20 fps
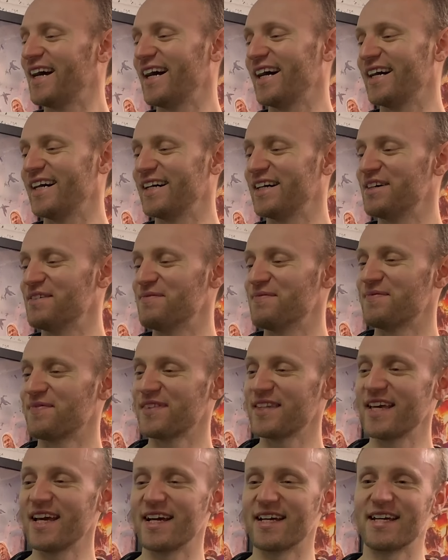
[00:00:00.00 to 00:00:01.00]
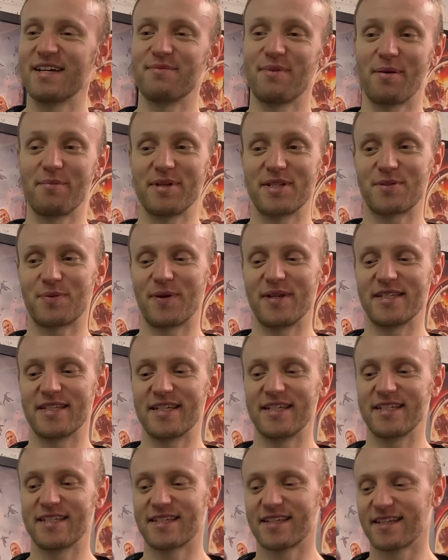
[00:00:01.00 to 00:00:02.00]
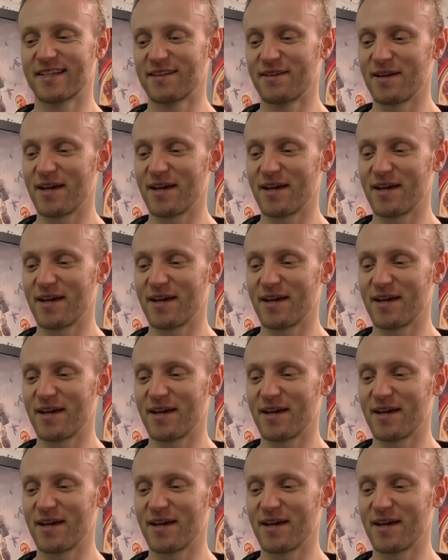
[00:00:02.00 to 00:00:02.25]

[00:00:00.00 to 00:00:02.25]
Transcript: um, yeah, in my mid twenties,